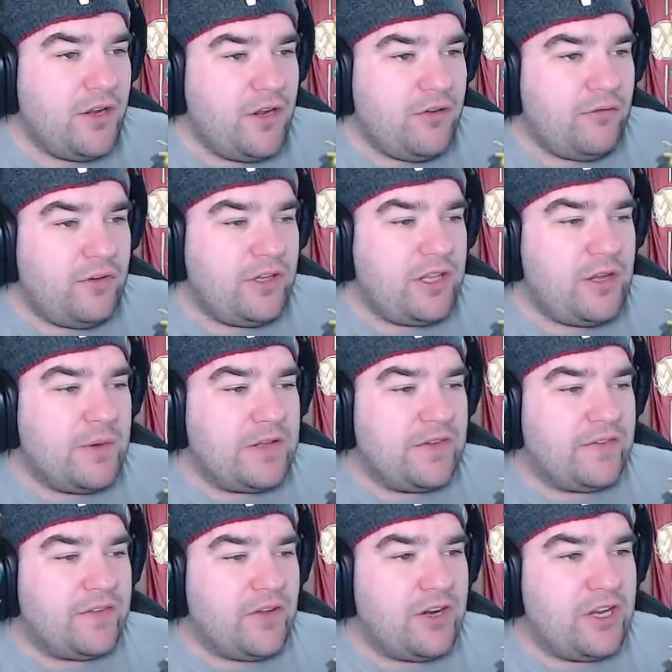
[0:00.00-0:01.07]
Really, we're
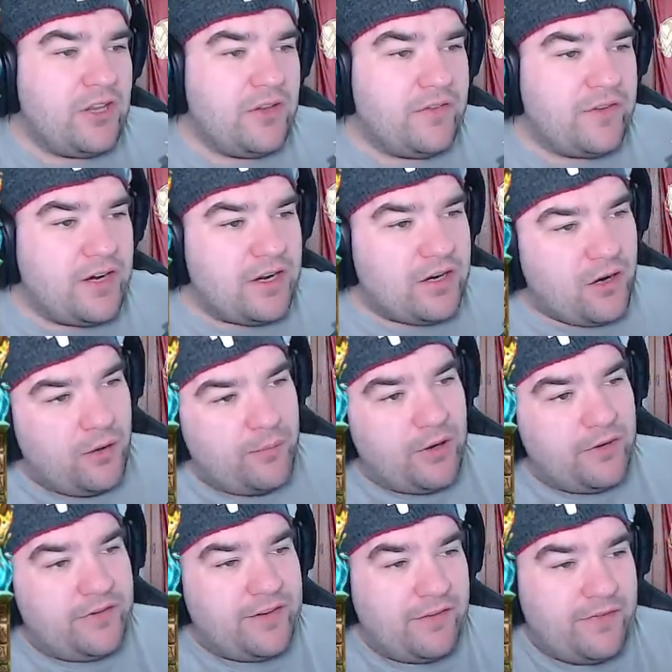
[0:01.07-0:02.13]
just kind of using our
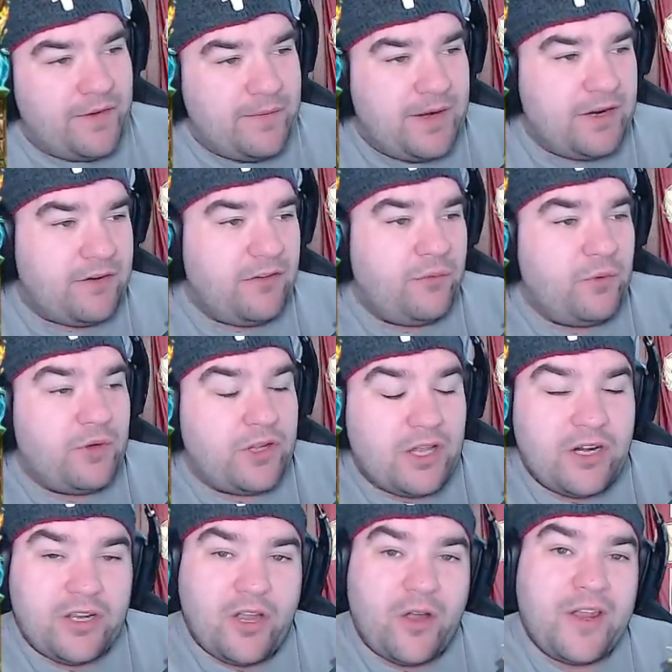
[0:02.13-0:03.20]
combo stuff up now because we're
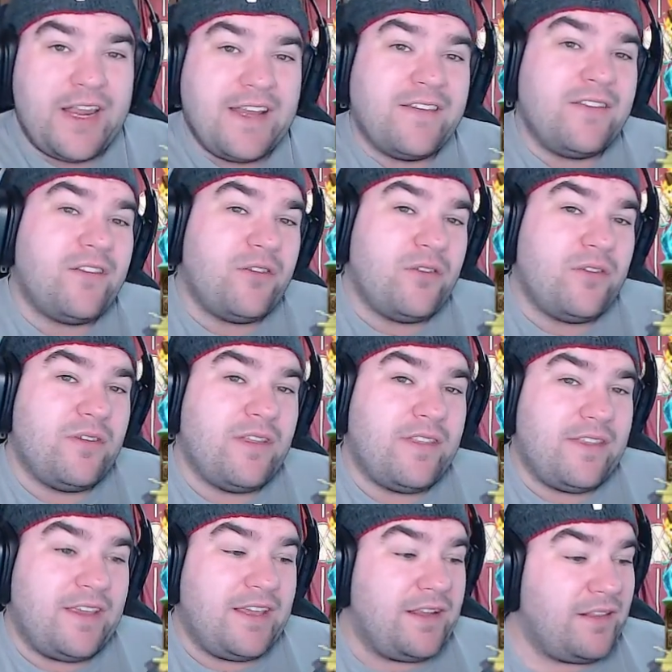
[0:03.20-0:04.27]
going to go into
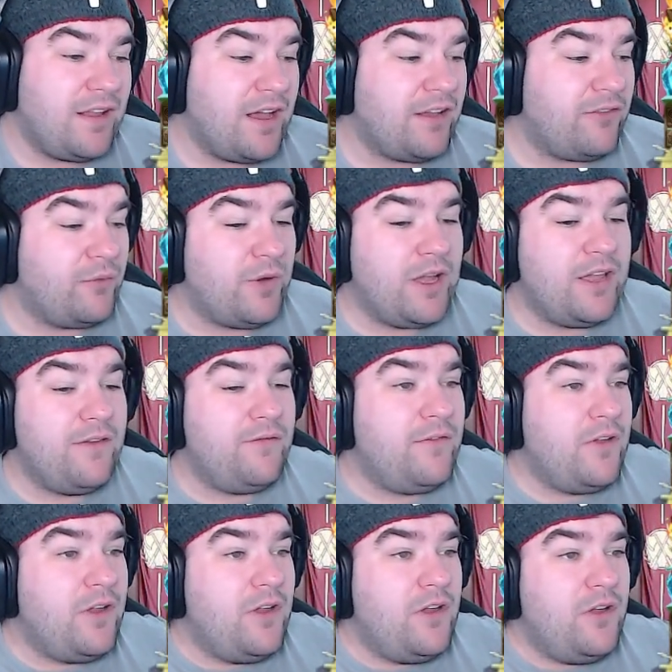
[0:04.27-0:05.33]
the last wave
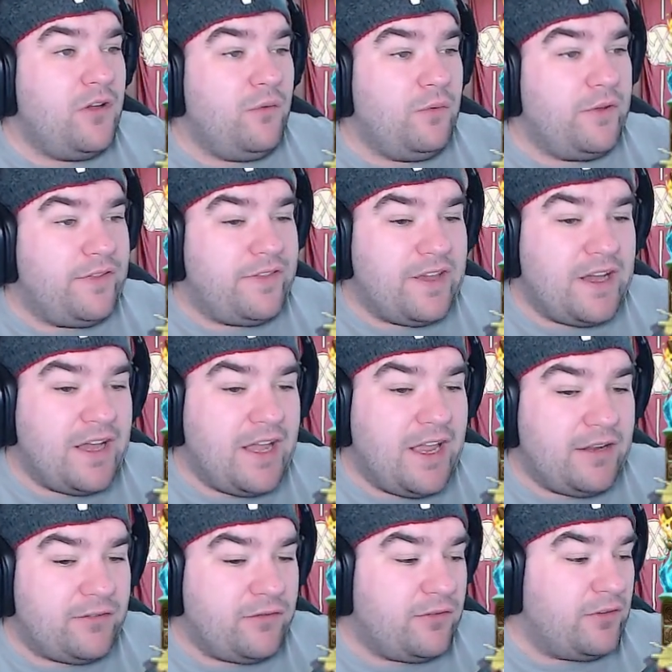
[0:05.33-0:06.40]
with our
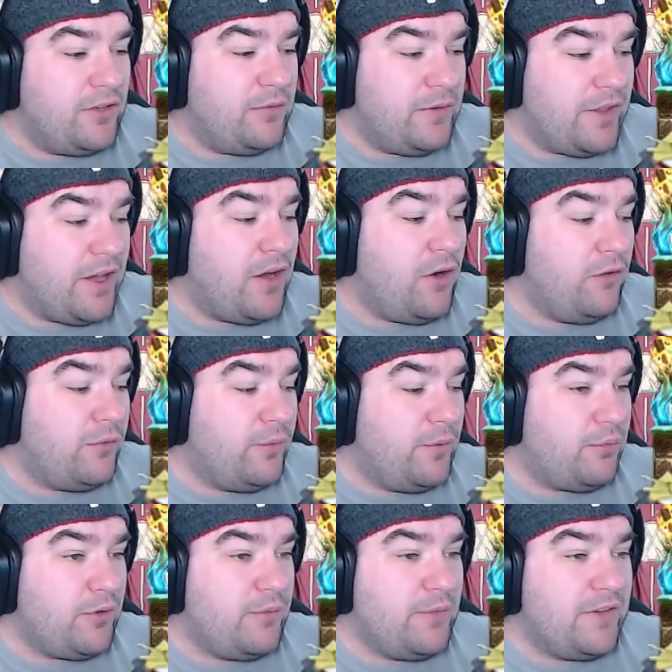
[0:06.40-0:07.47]

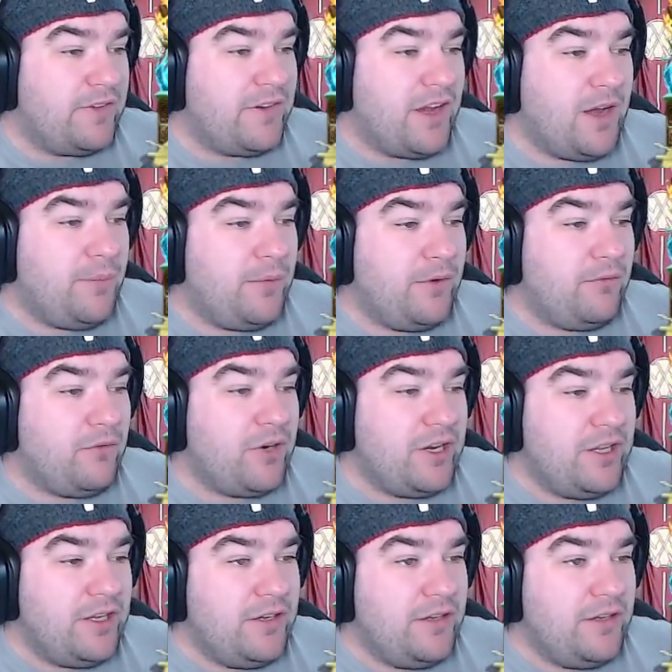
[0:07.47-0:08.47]
ultimate pretty much up and ready.